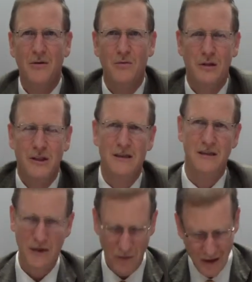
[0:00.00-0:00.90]
which
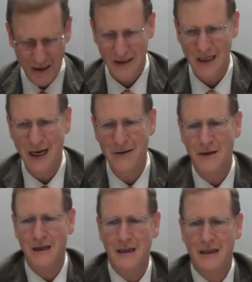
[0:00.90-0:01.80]
is the winter
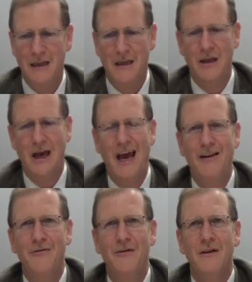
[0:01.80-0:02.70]
time you
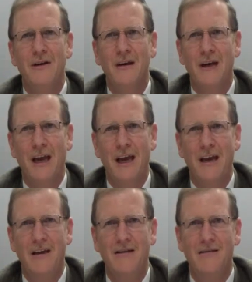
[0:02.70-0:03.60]
have
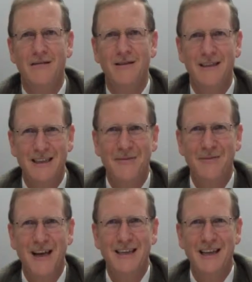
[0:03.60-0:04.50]
a
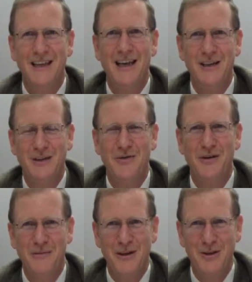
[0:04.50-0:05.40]
some days that
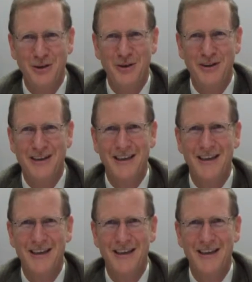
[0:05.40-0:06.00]
extremely short.